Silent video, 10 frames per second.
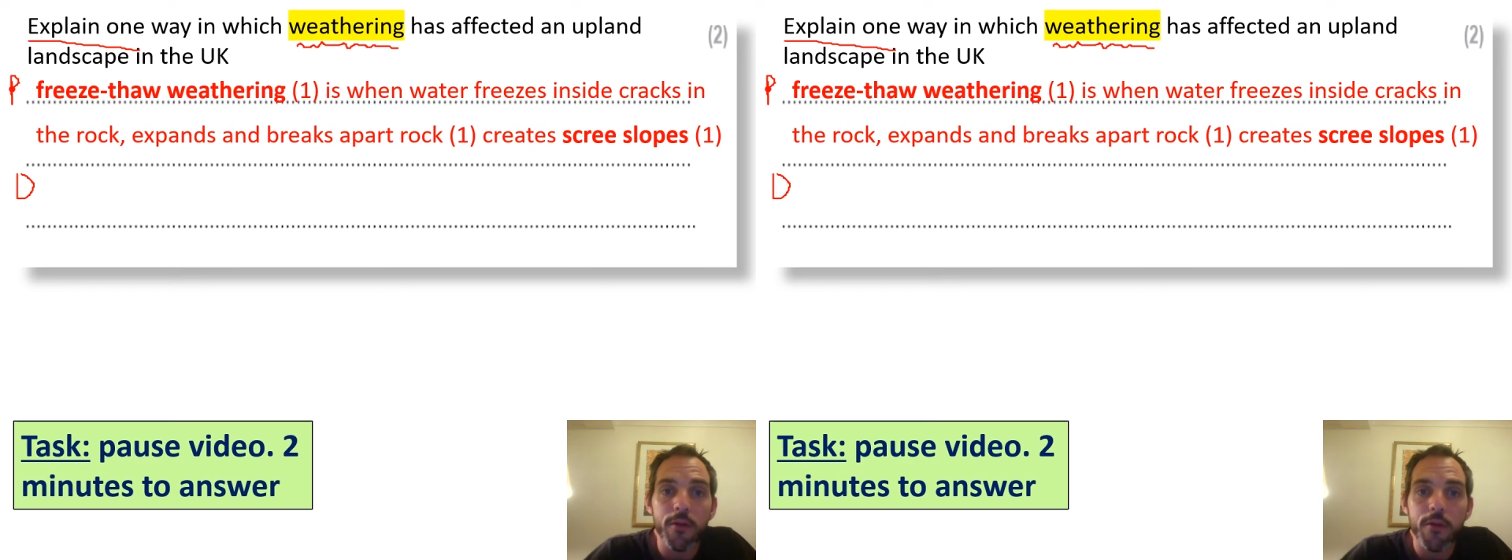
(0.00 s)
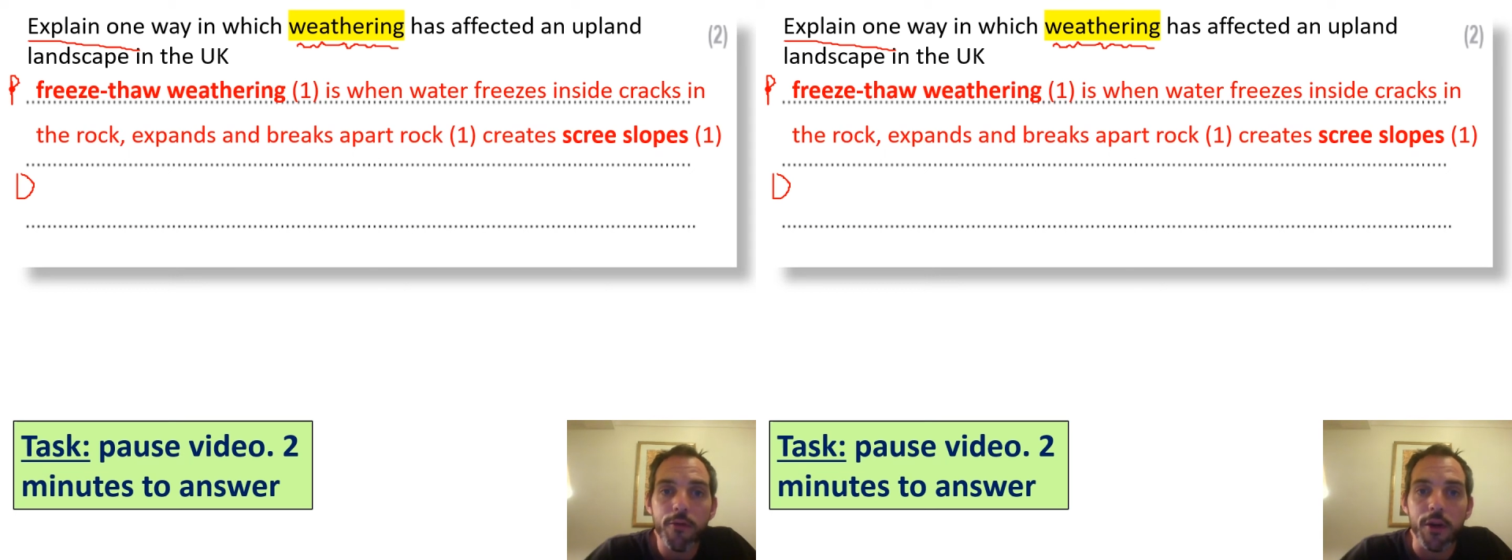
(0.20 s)

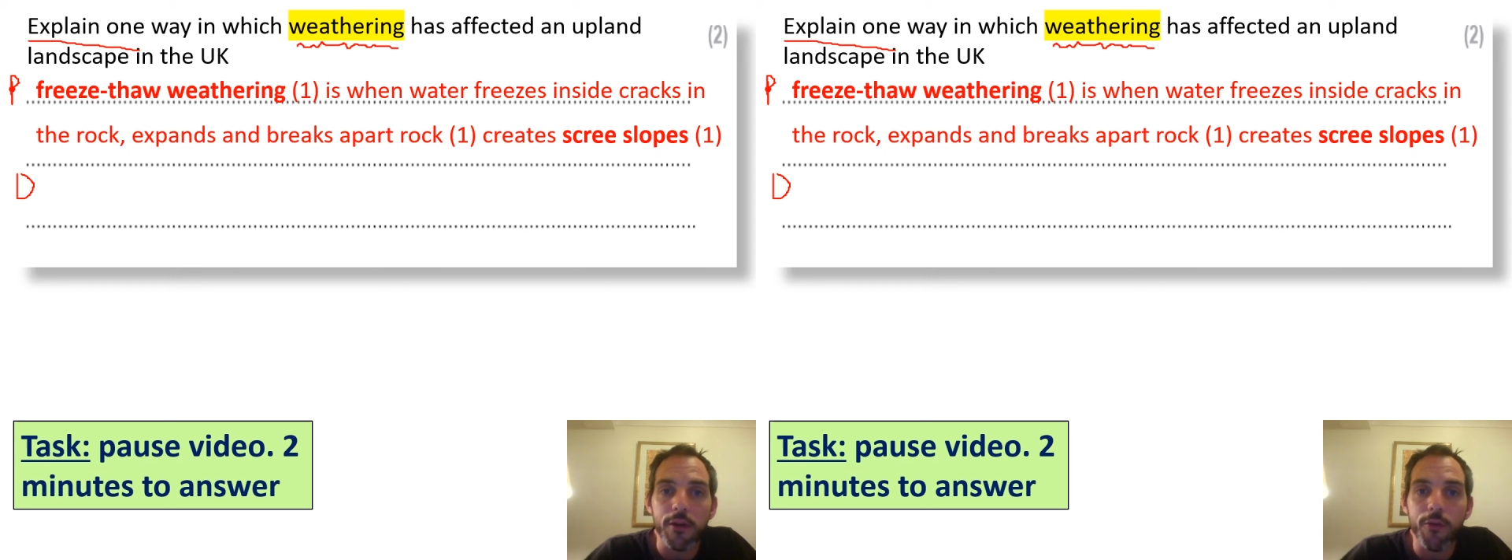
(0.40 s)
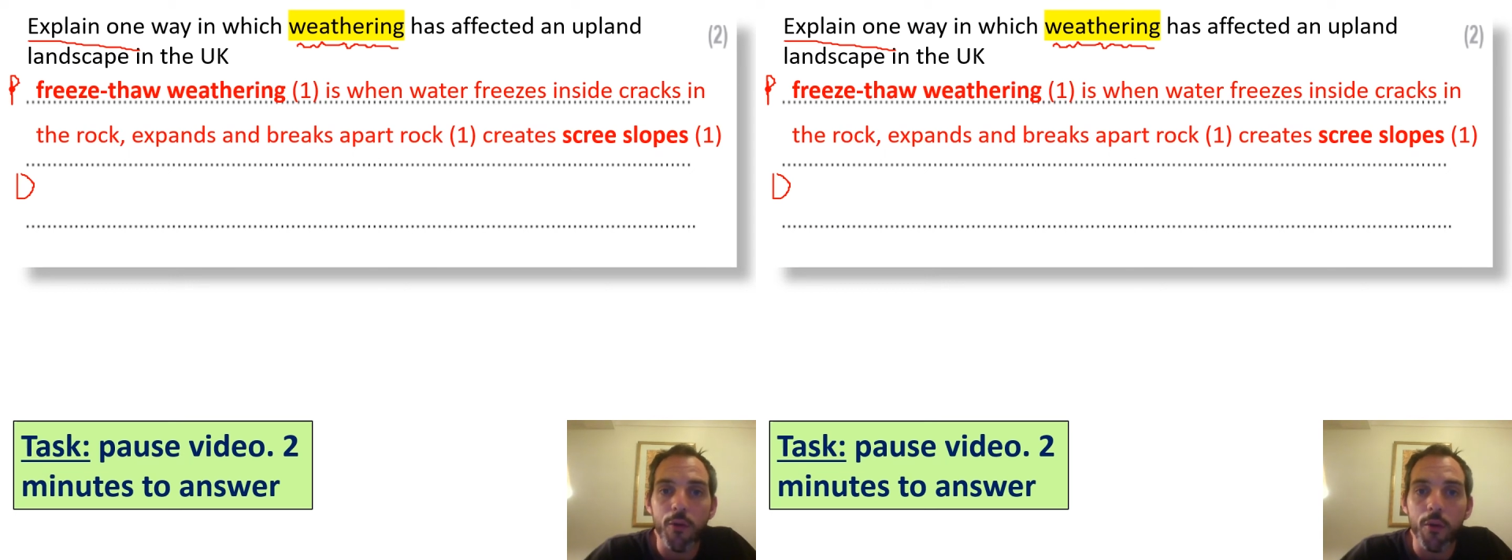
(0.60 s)
freeze,
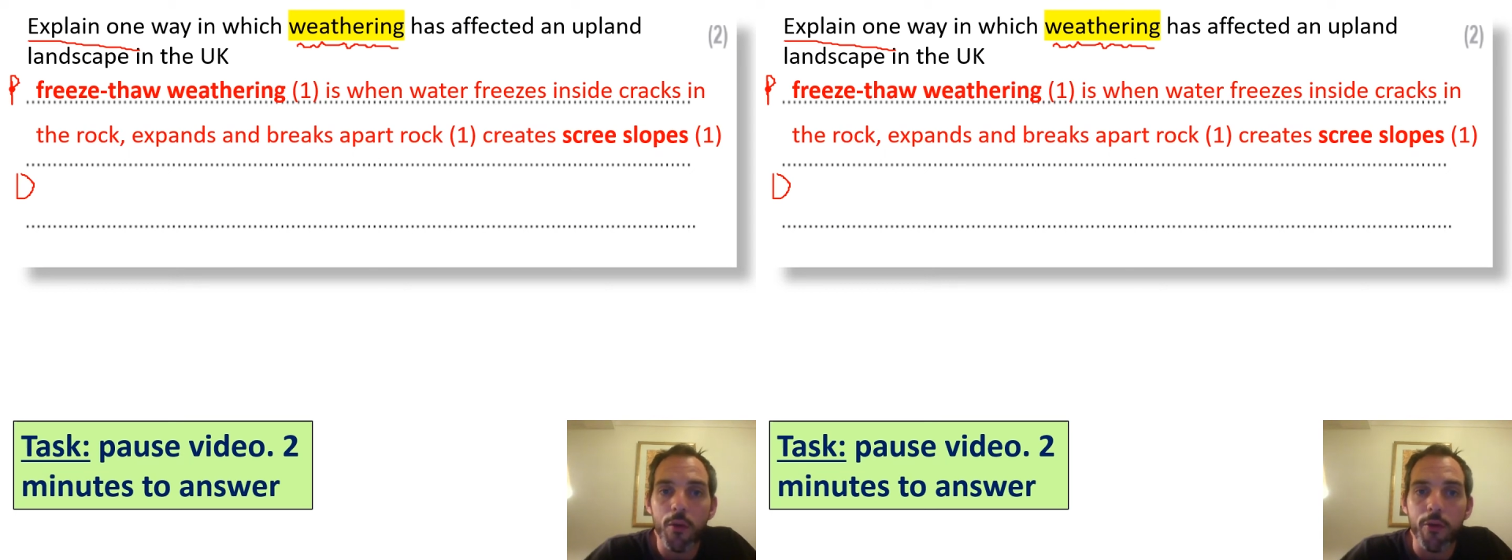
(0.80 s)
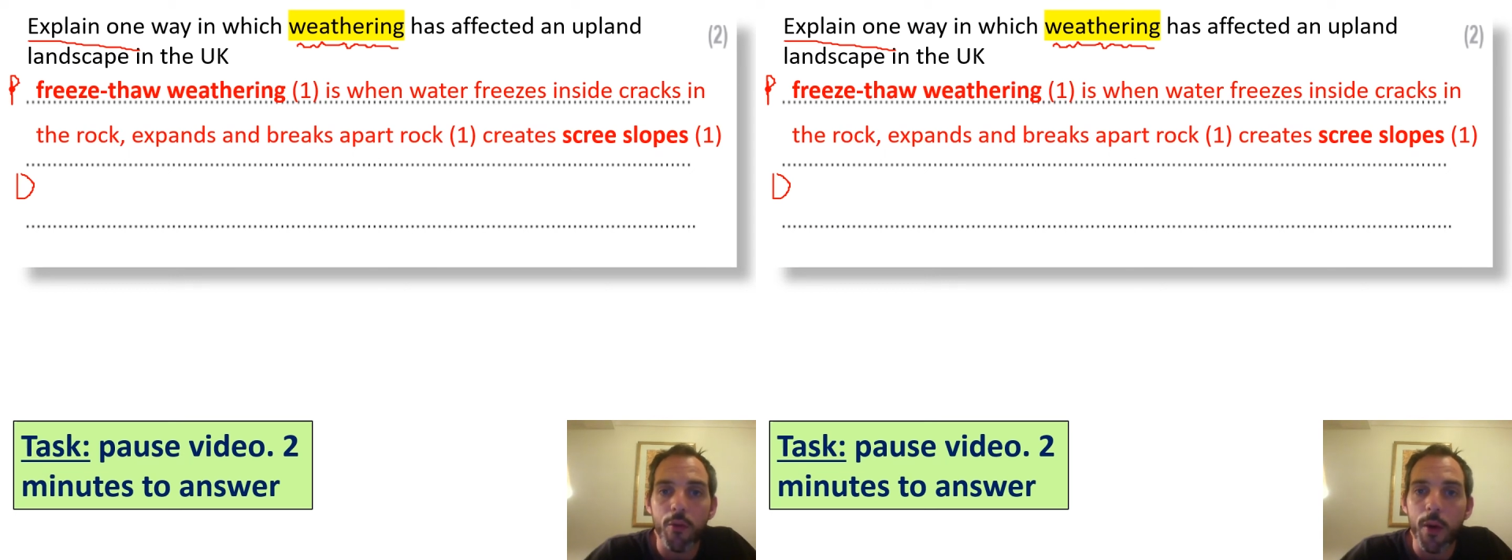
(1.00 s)
thaw,
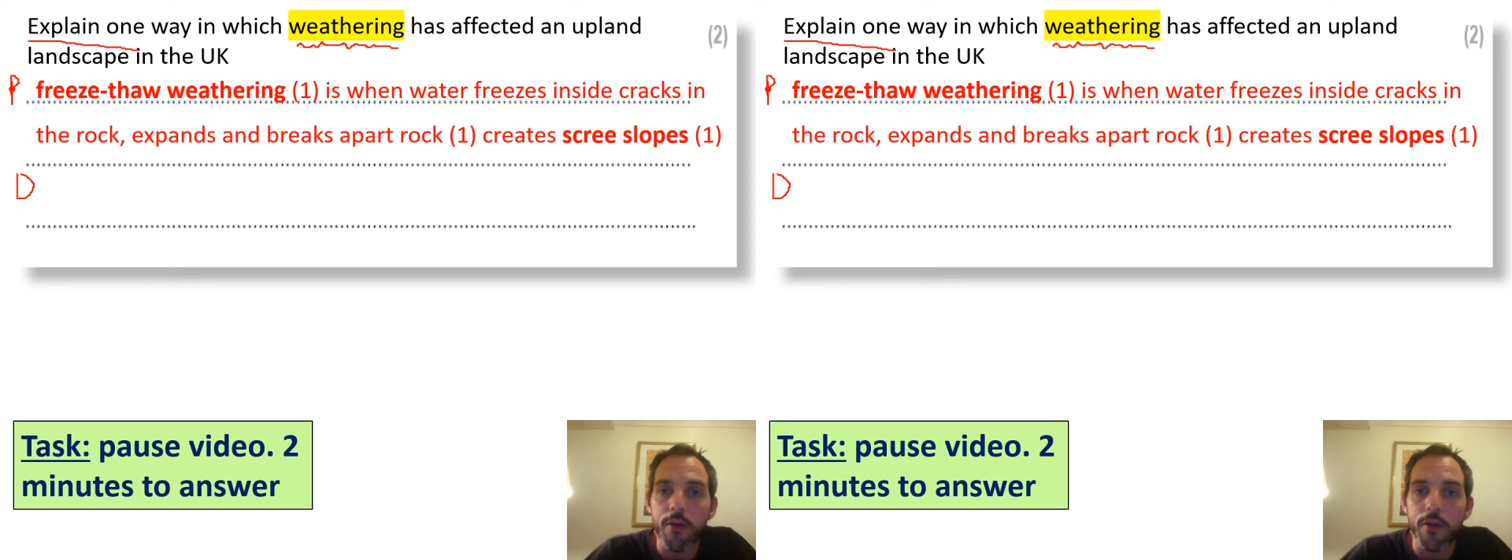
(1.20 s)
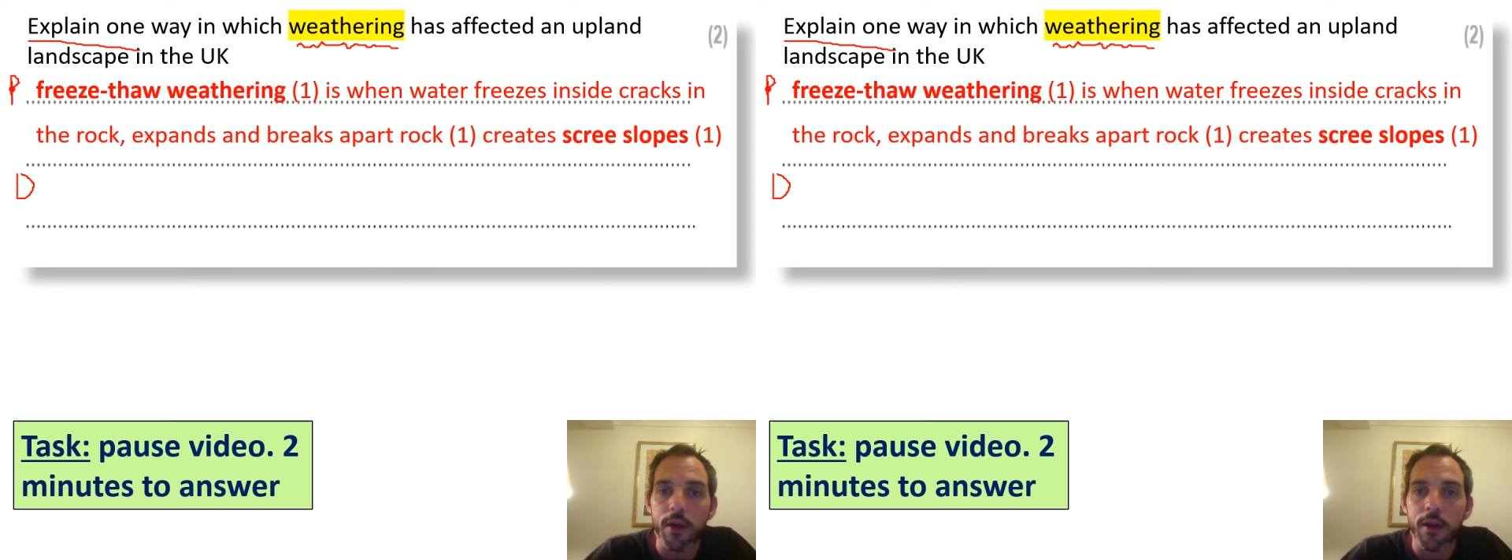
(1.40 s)

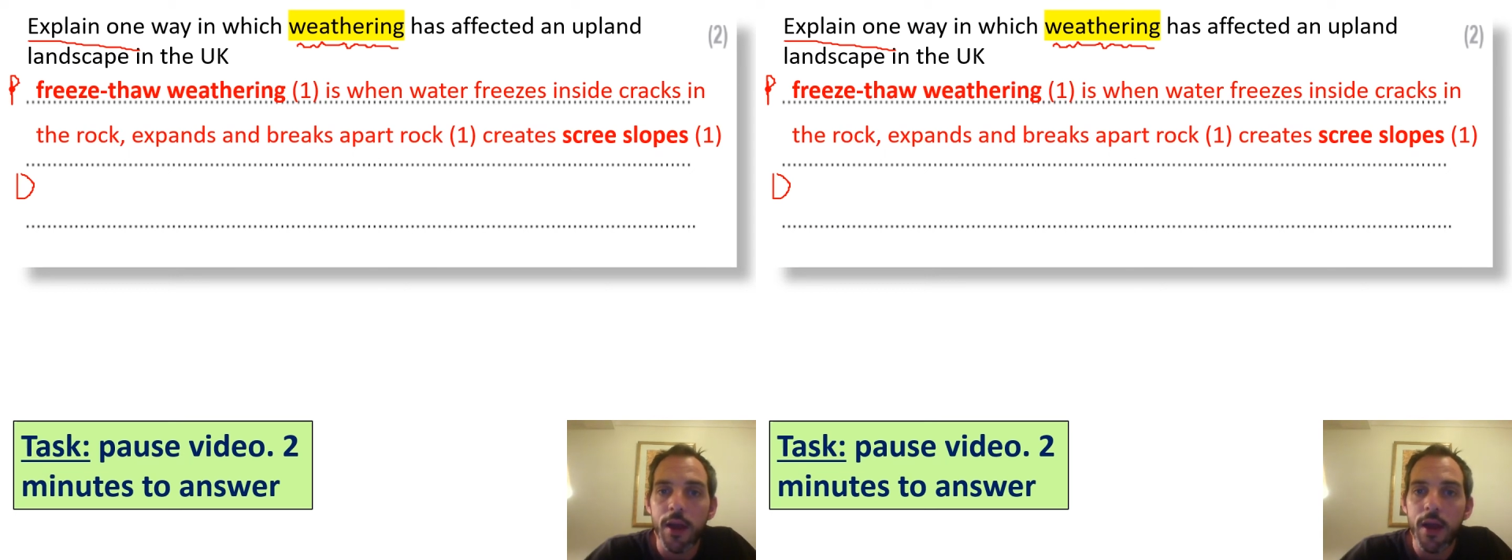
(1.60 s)
weathering,